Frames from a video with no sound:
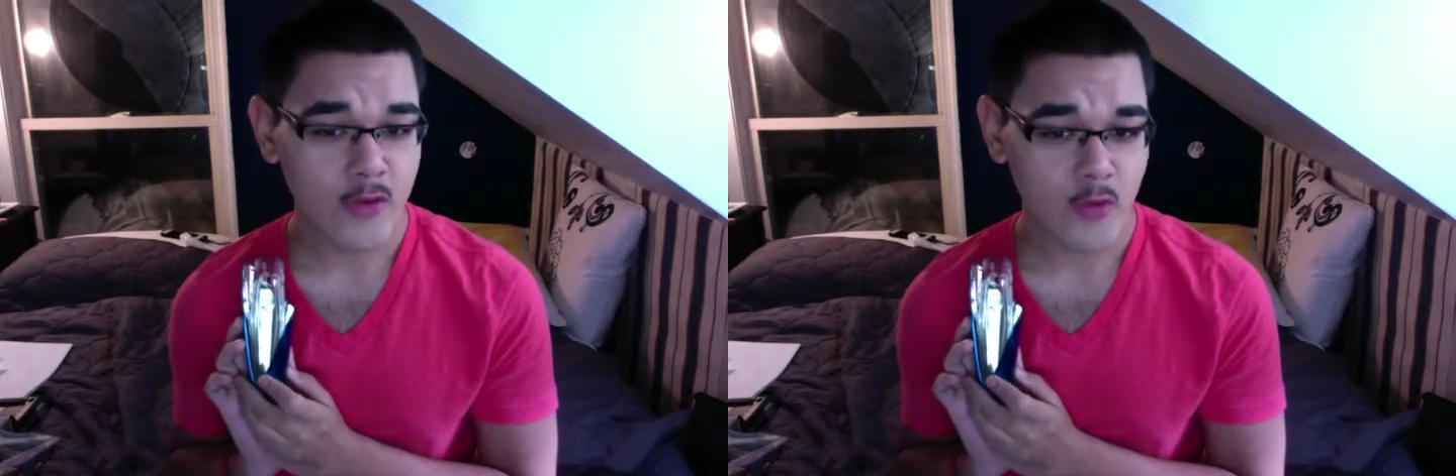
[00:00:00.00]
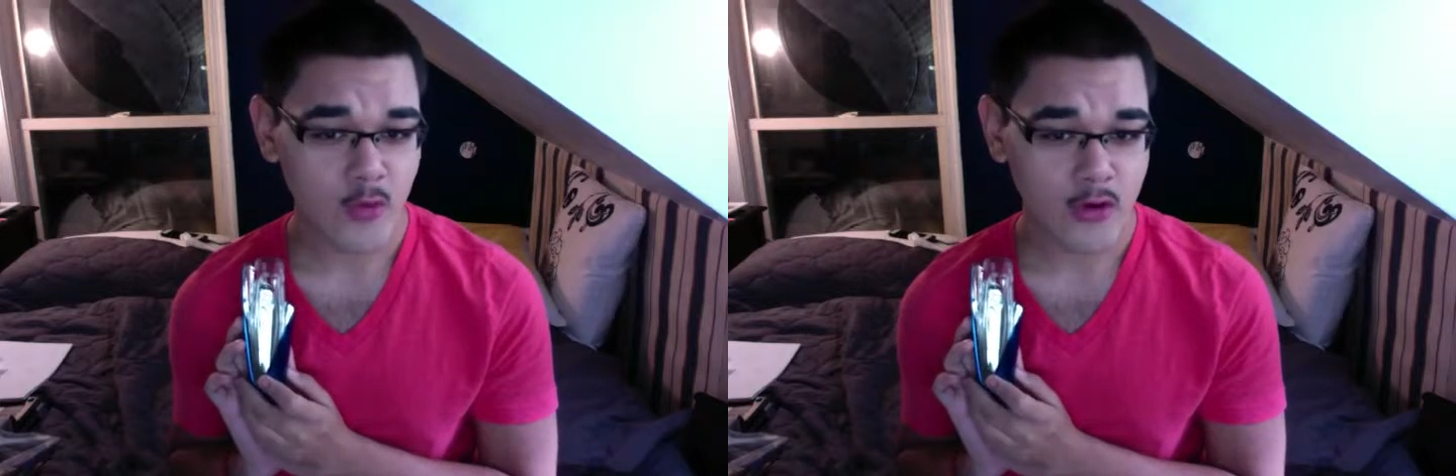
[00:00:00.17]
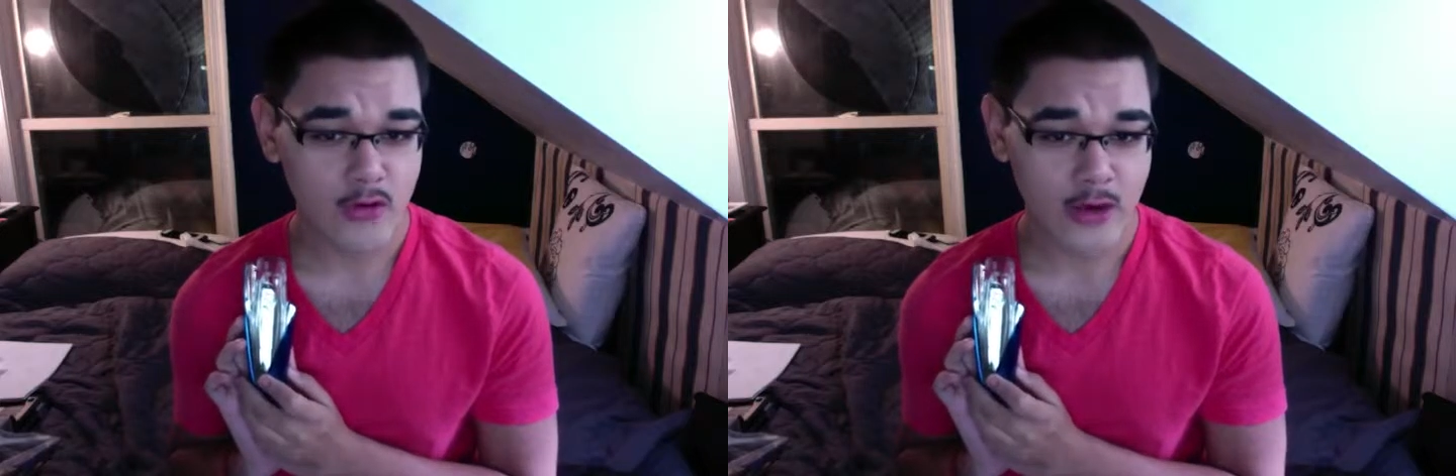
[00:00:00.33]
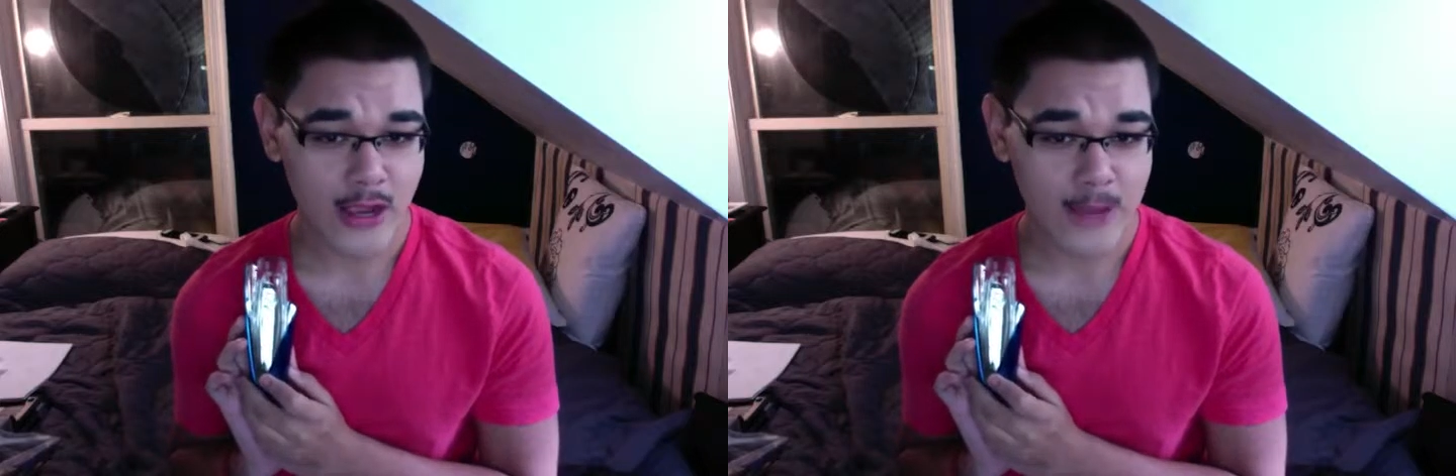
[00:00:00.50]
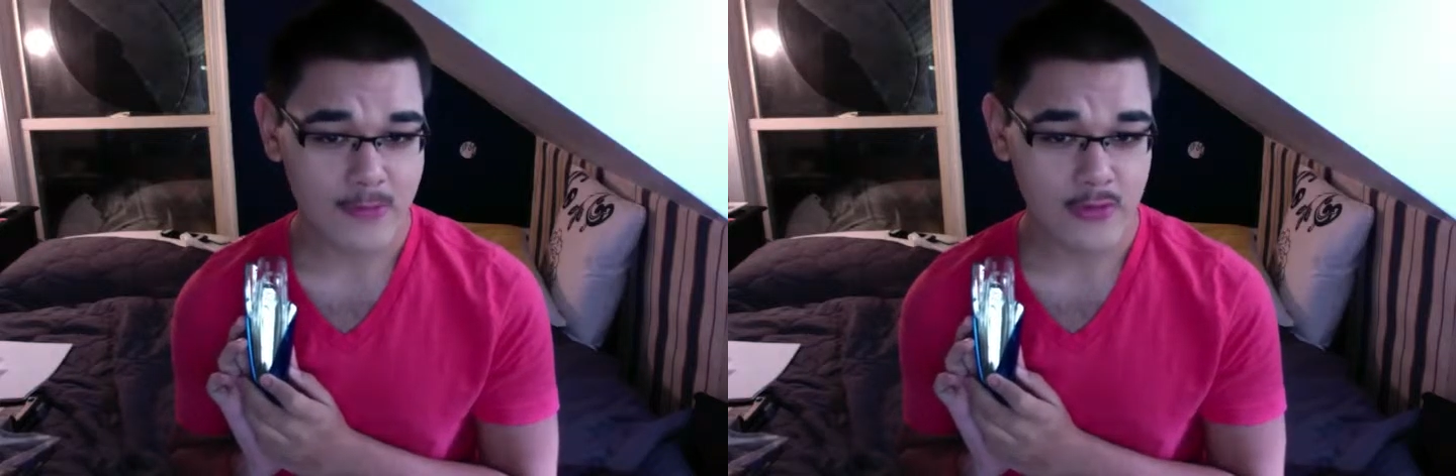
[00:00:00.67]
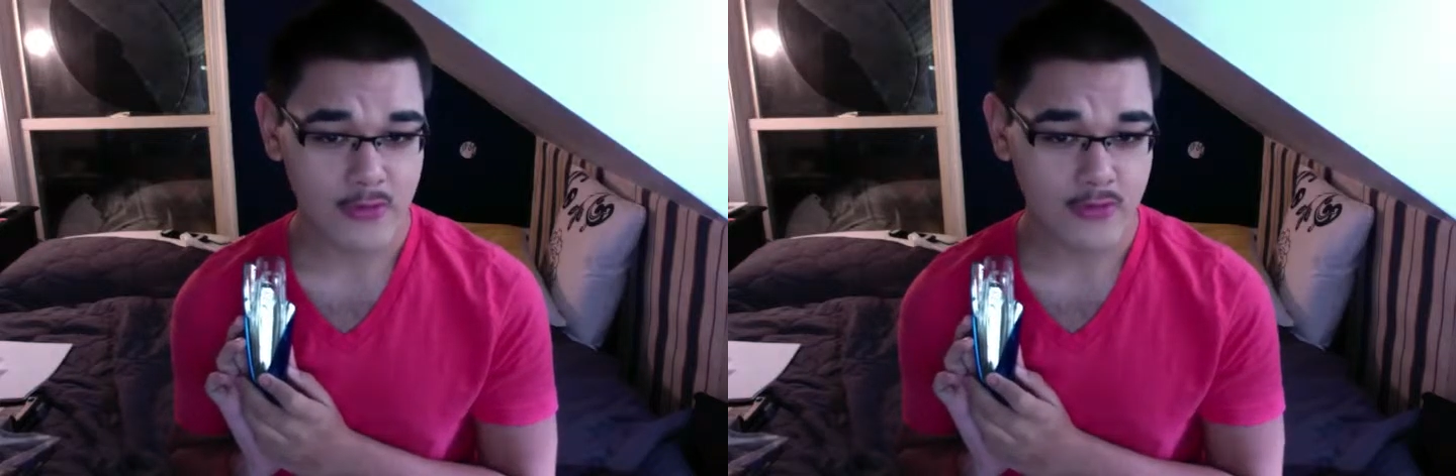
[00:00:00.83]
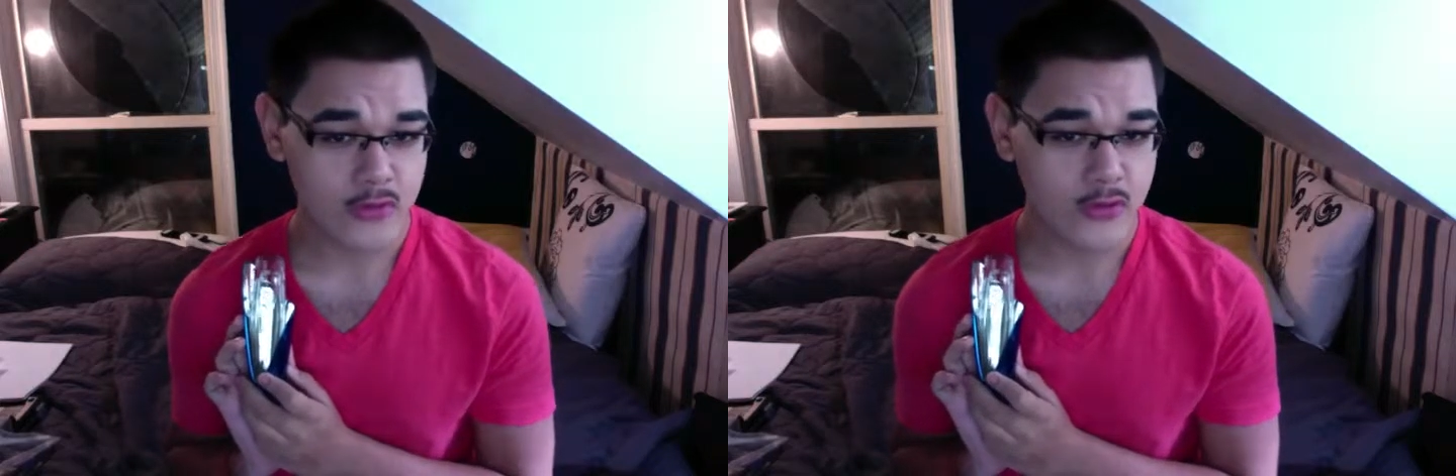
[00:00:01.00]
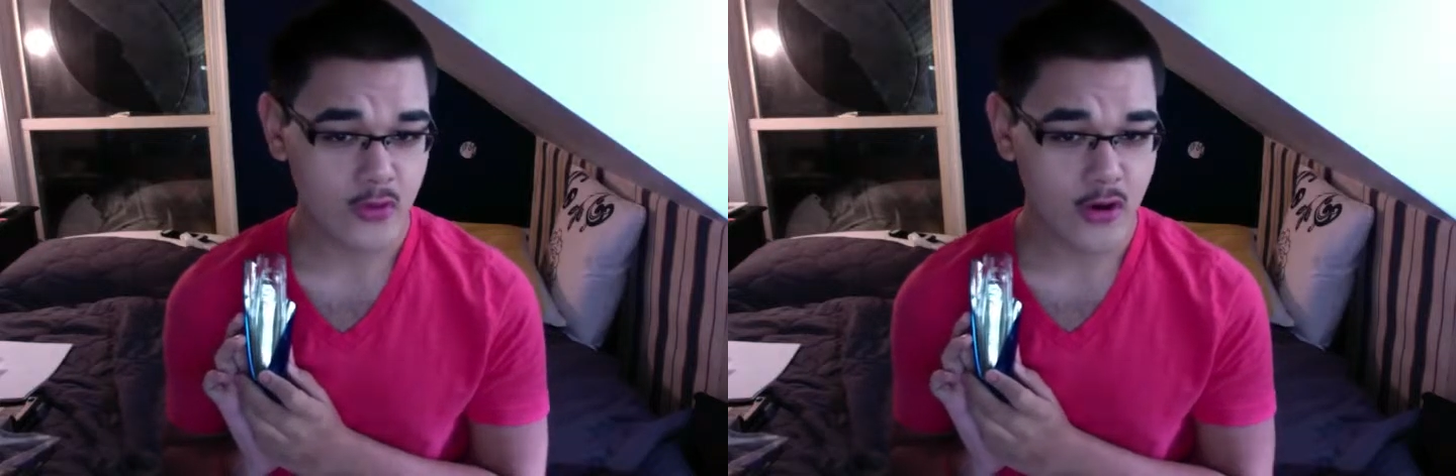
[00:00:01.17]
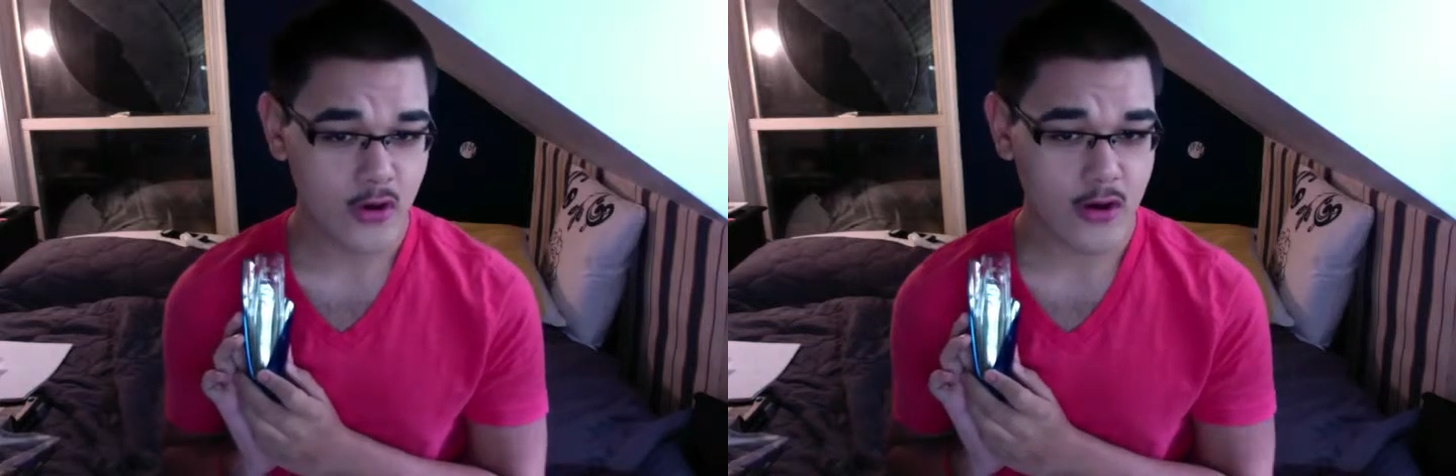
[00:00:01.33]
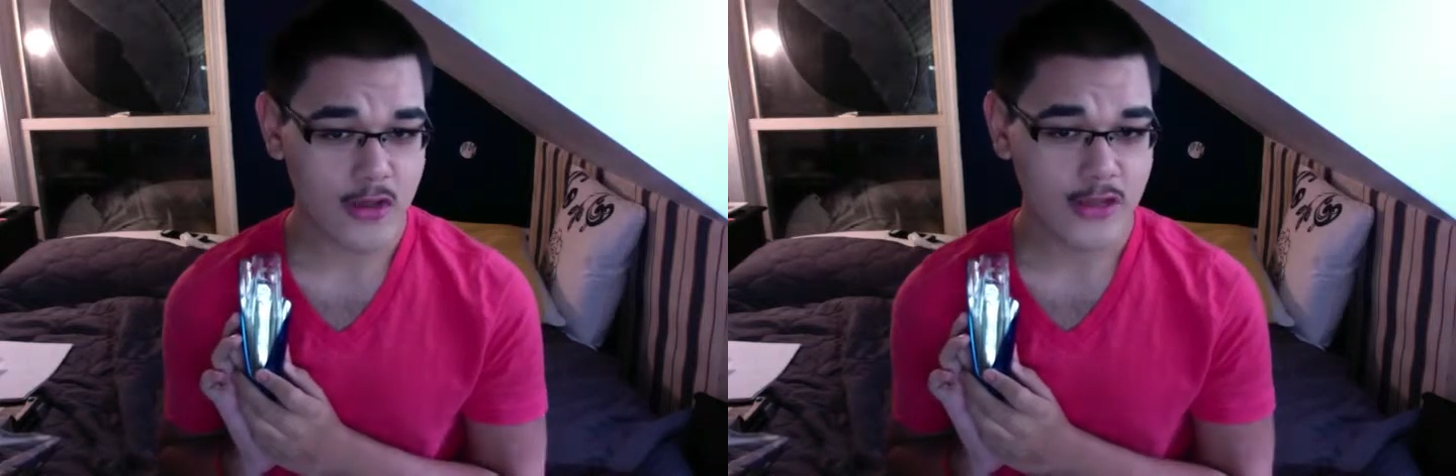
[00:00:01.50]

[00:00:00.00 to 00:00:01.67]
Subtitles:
the world capital, New York,